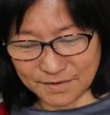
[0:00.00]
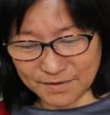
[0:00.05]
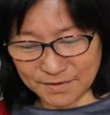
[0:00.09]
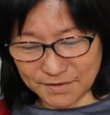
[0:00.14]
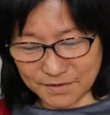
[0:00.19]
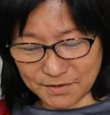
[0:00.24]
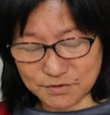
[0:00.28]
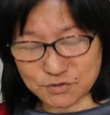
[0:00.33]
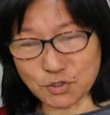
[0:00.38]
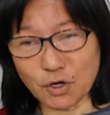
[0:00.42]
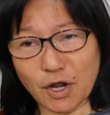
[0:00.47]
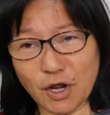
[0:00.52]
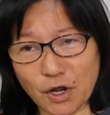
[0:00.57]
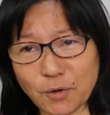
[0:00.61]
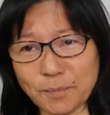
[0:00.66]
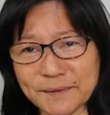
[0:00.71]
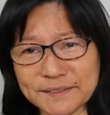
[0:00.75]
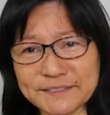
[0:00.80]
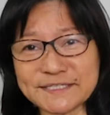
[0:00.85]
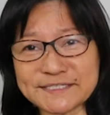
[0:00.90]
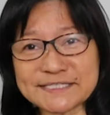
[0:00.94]
So I hope
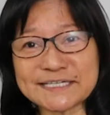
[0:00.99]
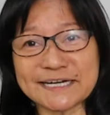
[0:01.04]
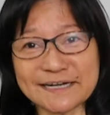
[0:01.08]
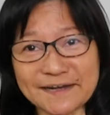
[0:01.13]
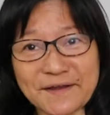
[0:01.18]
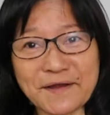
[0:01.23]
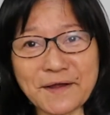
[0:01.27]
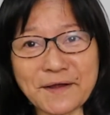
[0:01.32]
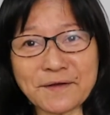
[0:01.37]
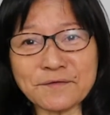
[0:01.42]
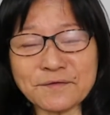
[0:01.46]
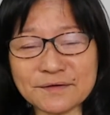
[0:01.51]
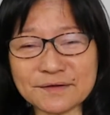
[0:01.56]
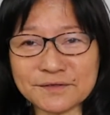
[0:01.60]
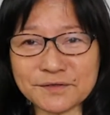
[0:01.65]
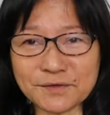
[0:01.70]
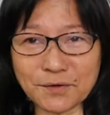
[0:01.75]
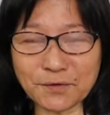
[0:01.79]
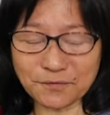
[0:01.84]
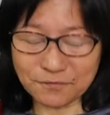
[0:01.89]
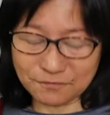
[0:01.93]
it is clear,
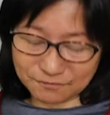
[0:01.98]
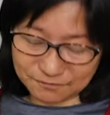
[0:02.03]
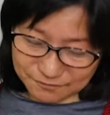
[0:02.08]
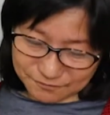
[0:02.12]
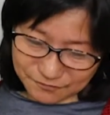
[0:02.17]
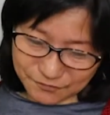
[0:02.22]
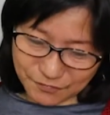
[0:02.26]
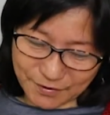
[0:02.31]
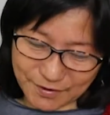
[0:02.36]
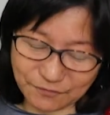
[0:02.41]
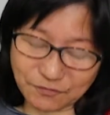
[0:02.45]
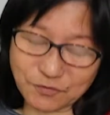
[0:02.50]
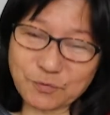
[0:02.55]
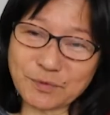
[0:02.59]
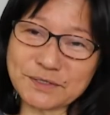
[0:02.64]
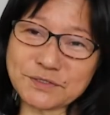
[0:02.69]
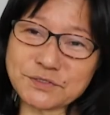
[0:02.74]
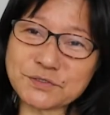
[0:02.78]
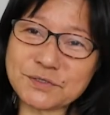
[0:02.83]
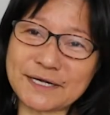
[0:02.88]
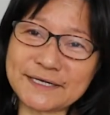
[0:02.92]
for
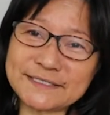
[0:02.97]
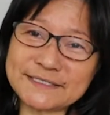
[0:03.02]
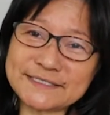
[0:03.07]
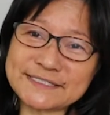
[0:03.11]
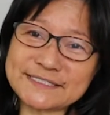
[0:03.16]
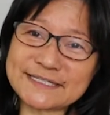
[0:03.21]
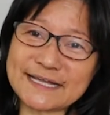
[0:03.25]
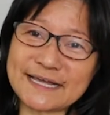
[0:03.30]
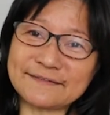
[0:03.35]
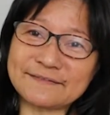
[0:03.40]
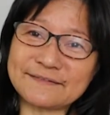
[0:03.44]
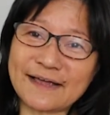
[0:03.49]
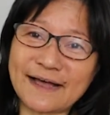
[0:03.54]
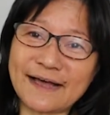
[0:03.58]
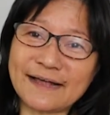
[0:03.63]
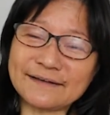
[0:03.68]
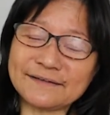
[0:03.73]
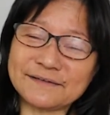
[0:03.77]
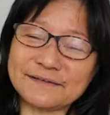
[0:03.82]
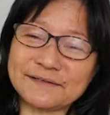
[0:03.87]
everyone to understand that,